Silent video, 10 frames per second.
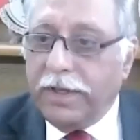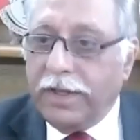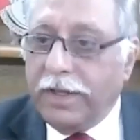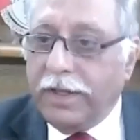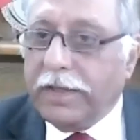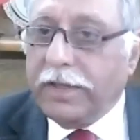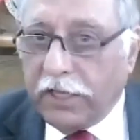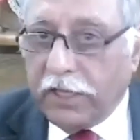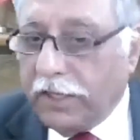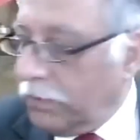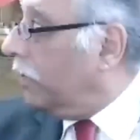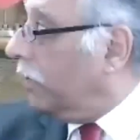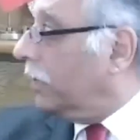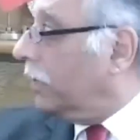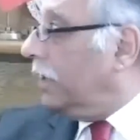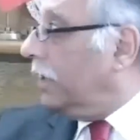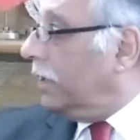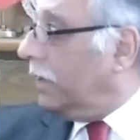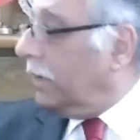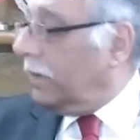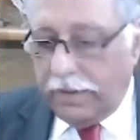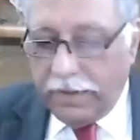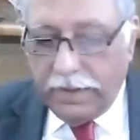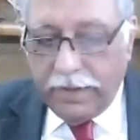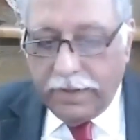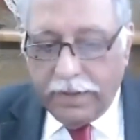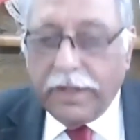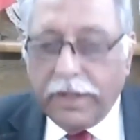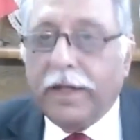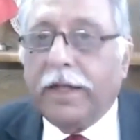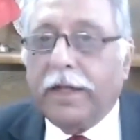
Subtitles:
So, thank you, everybody.